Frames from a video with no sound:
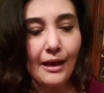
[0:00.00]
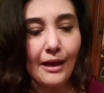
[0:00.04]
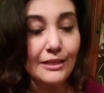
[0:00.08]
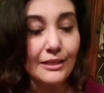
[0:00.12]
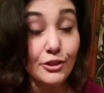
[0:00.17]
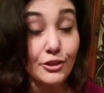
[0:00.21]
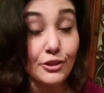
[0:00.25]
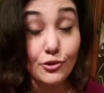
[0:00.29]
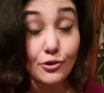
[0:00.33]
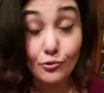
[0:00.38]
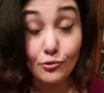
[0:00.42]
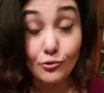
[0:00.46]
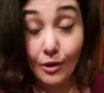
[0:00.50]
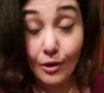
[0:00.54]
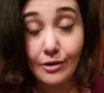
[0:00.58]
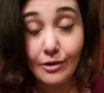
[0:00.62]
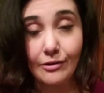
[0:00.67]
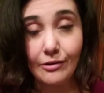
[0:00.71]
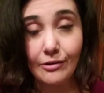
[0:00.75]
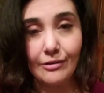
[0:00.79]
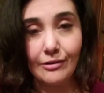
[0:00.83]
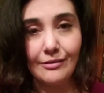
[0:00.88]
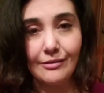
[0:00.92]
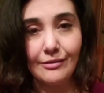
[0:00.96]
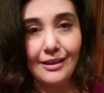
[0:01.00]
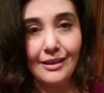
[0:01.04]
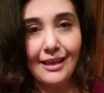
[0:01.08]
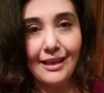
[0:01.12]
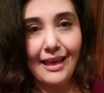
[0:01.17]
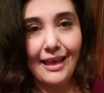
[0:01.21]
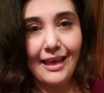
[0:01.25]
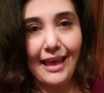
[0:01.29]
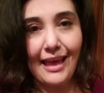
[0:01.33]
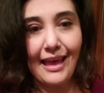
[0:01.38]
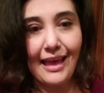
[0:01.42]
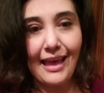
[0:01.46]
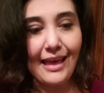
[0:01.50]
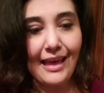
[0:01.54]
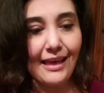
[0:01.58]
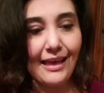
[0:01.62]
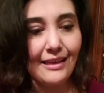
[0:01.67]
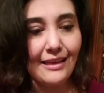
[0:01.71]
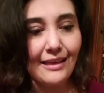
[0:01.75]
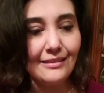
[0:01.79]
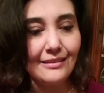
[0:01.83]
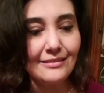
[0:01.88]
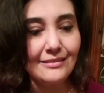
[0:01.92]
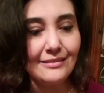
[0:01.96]
a struggle
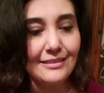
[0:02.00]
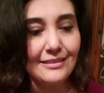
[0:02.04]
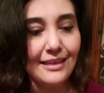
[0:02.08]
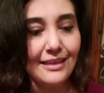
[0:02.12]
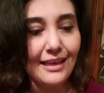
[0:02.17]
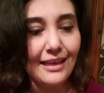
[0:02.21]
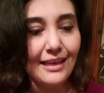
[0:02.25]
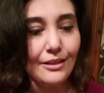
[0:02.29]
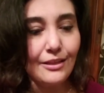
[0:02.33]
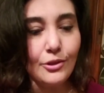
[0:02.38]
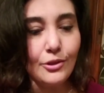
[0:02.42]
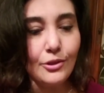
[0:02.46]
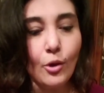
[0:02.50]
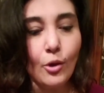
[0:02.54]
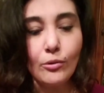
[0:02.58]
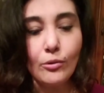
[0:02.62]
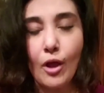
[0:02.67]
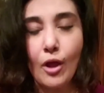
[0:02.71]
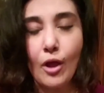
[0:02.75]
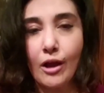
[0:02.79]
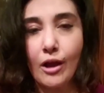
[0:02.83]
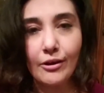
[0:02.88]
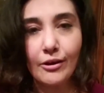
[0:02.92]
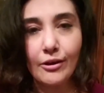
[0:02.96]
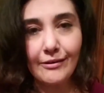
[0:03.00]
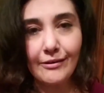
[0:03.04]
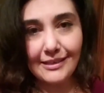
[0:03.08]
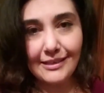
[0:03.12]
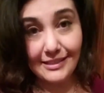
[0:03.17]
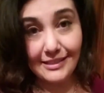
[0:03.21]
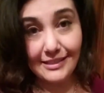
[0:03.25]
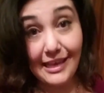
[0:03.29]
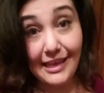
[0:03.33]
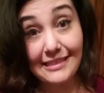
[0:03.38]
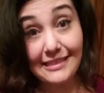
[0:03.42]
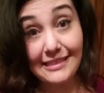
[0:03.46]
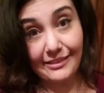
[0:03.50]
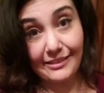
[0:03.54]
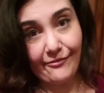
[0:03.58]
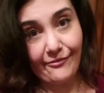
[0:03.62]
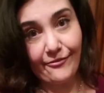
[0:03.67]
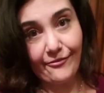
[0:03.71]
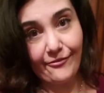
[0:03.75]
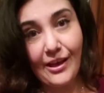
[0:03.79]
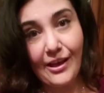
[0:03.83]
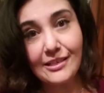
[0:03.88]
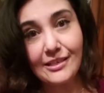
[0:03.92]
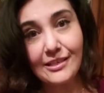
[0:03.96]
and no longer is as
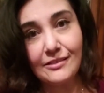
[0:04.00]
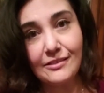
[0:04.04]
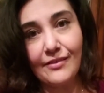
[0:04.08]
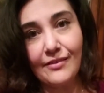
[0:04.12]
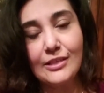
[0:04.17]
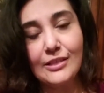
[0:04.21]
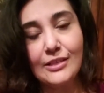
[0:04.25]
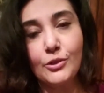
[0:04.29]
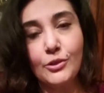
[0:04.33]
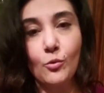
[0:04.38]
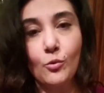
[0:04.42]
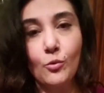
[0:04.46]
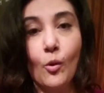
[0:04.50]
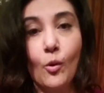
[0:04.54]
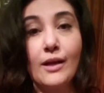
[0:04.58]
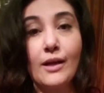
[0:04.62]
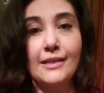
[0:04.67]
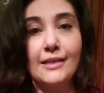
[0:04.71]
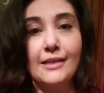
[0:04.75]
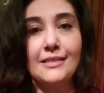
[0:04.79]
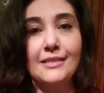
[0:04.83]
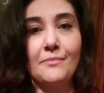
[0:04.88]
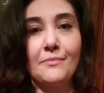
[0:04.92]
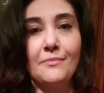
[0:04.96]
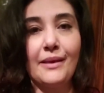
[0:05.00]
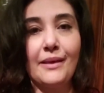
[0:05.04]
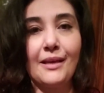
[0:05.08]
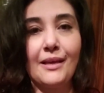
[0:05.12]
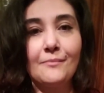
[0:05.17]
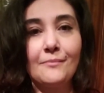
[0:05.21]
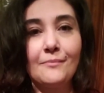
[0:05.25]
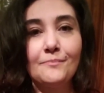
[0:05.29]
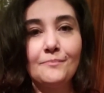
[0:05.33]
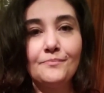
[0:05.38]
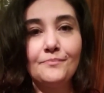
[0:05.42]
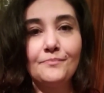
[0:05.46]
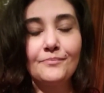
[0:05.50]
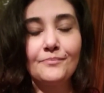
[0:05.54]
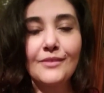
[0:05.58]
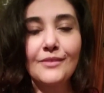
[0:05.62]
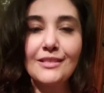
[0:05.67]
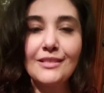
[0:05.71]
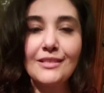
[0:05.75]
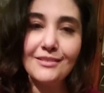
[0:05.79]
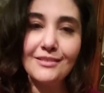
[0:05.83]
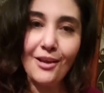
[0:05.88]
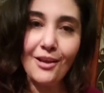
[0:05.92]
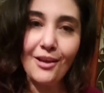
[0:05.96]
effective as you want it to be.
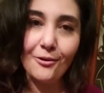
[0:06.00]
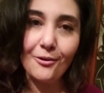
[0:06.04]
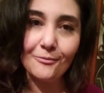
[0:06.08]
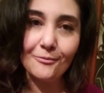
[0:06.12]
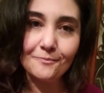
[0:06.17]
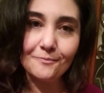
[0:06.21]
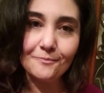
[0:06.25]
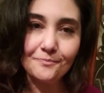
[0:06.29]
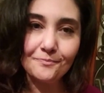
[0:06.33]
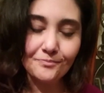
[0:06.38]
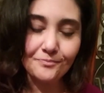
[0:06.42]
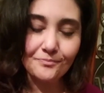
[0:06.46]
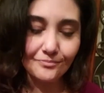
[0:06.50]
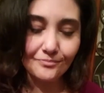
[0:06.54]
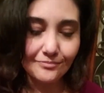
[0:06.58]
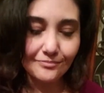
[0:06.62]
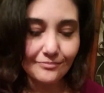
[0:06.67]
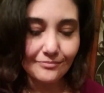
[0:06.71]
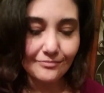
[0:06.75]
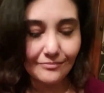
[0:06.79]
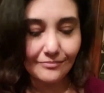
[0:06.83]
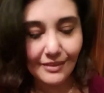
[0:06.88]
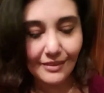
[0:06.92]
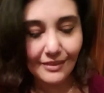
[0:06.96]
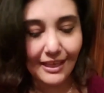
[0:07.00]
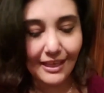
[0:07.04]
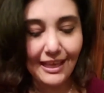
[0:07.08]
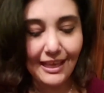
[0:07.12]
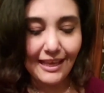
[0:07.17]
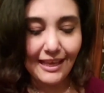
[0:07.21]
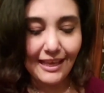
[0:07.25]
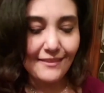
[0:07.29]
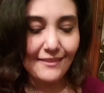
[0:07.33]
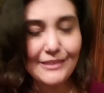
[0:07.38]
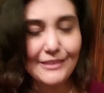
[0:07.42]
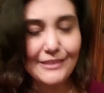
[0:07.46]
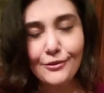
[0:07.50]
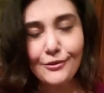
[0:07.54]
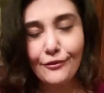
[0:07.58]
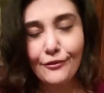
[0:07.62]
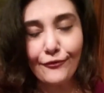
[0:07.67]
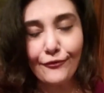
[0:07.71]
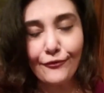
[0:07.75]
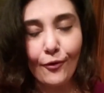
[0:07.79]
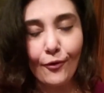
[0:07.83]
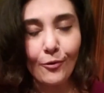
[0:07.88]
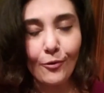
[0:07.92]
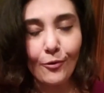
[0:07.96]
So these are the
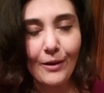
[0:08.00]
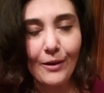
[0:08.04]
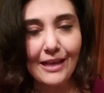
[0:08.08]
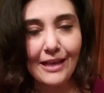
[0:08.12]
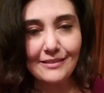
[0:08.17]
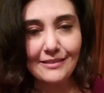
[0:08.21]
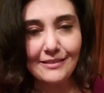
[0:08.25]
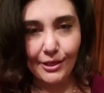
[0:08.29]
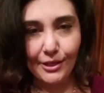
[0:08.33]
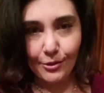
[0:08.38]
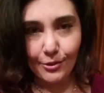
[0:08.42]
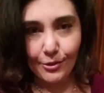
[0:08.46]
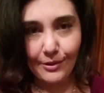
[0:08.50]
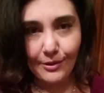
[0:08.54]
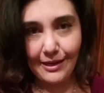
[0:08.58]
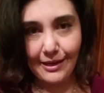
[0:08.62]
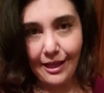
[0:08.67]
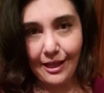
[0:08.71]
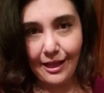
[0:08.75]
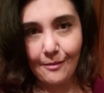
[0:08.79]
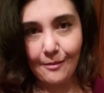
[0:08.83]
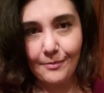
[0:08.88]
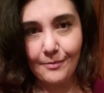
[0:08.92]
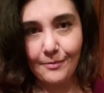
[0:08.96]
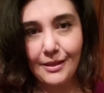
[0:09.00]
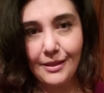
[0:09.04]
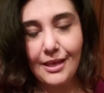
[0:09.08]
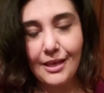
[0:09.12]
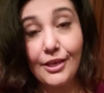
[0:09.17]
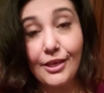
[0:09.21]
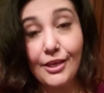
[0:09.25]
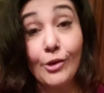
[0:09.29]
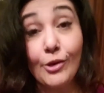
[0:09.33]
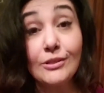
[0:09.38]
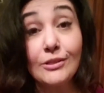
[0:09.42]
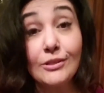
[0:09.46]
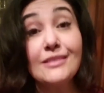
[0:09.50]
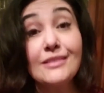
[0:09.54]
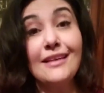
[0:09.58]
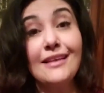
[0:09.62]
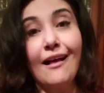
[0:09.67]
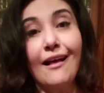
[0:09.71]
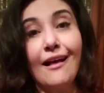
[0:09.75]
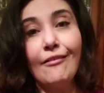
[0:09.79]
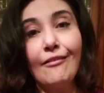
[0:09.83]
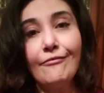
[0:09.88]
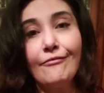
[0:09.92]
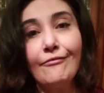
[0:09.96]
4 ways that you can help
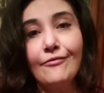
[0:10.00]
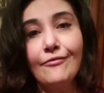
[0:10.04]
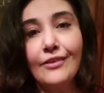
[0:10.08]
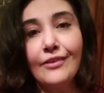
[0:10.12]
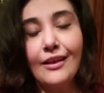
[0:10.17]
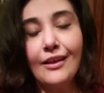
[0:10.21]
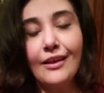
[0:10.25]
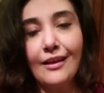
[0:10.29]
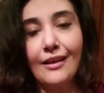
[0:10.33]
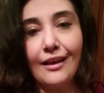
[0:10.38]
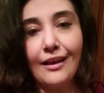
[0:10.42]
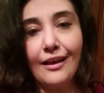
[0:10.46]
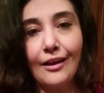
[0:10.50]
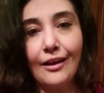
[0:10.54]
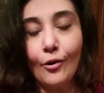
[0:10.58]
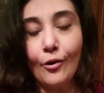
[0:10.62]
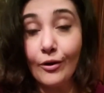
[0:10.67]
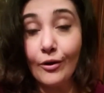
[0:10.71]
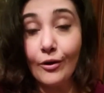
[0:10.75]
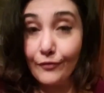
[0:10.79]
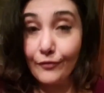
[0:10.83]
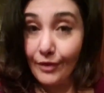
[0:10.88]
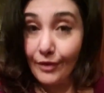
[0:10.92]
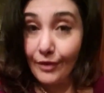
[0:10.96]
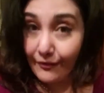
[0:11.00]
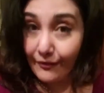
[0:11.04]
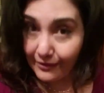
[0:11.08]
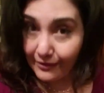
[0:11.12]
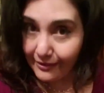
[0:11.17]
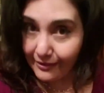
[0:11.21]
yourself, or if you have a